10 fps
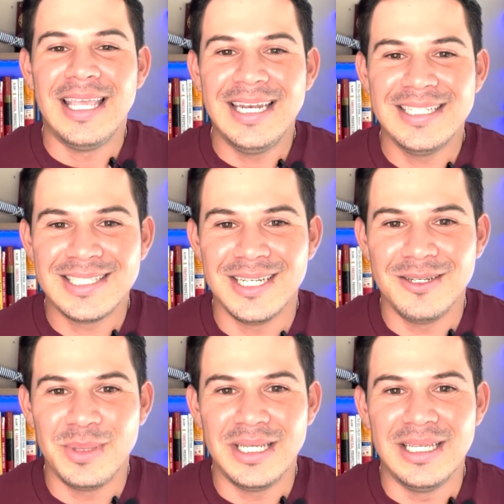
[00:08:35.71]
it is going
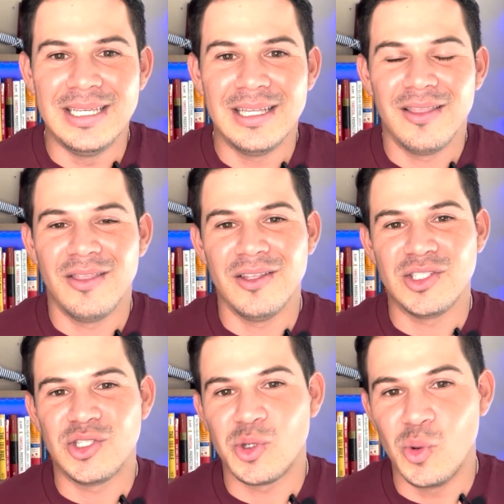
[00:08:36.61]
to be the
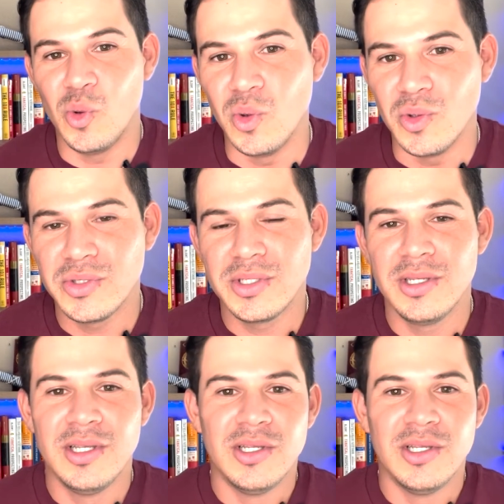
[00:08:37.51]
schools.